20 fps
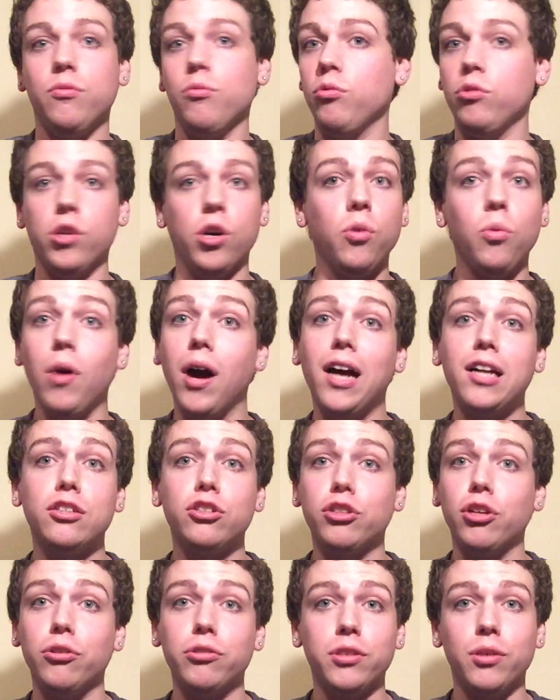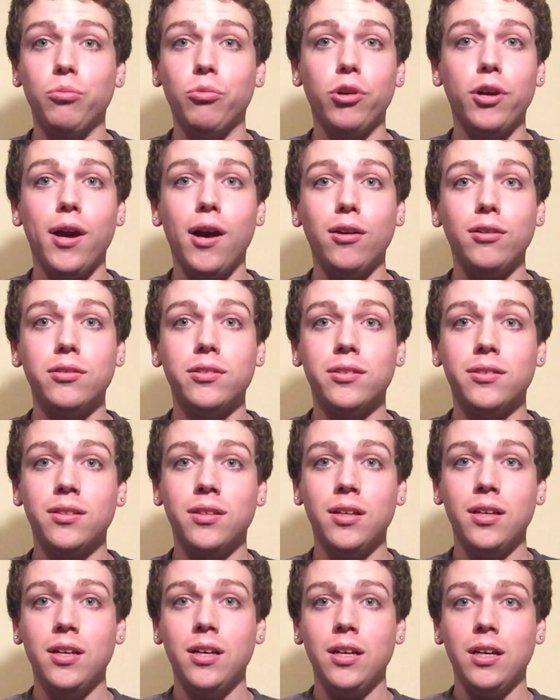don't watch, go somewhere else.
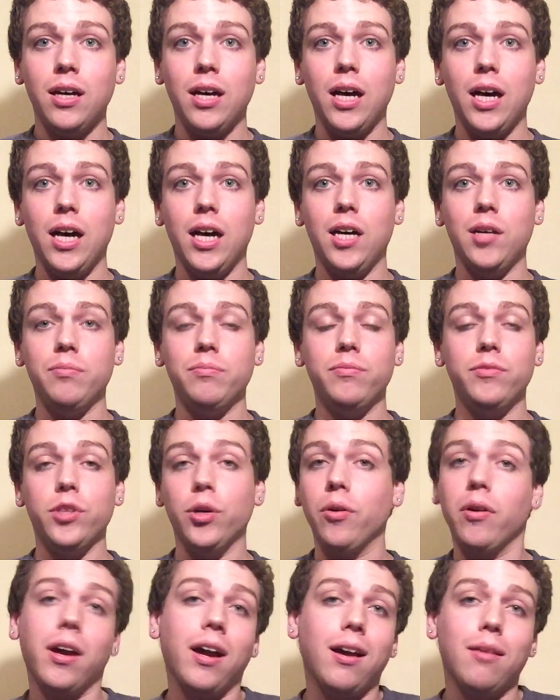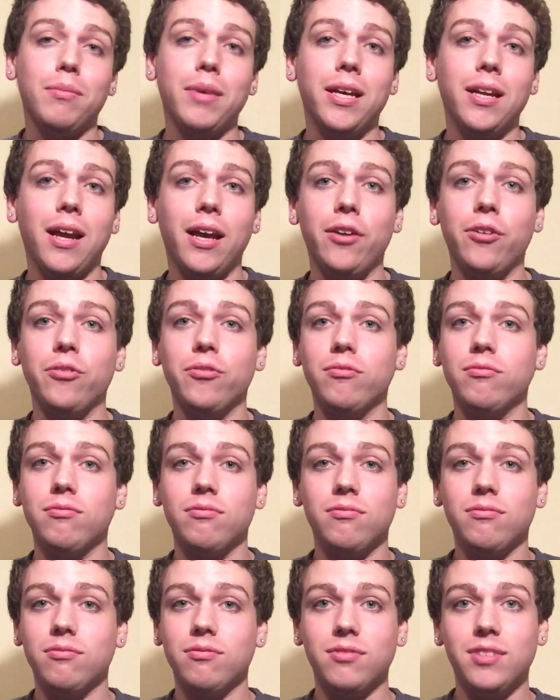Don't comment. I don't
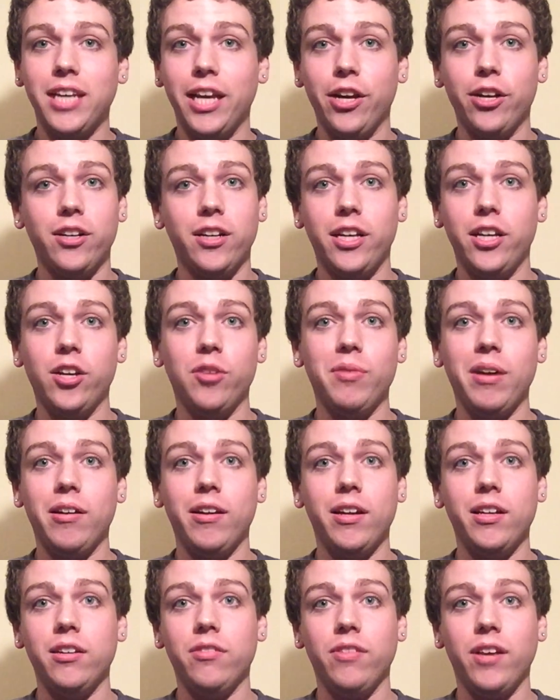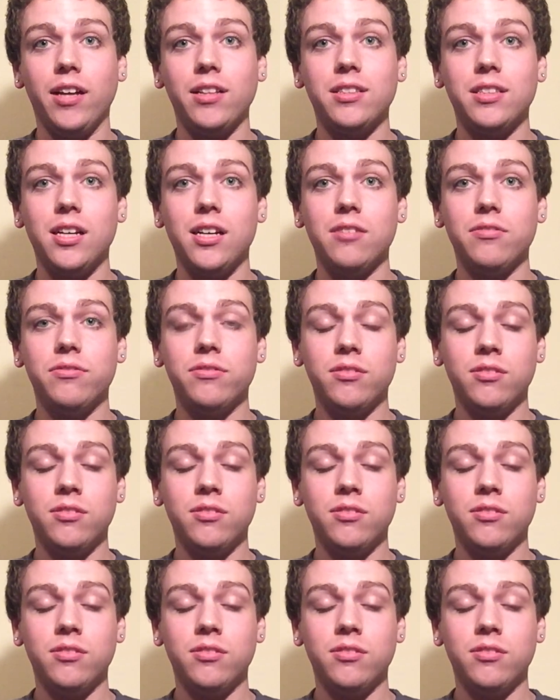care to hear about any of that stuff.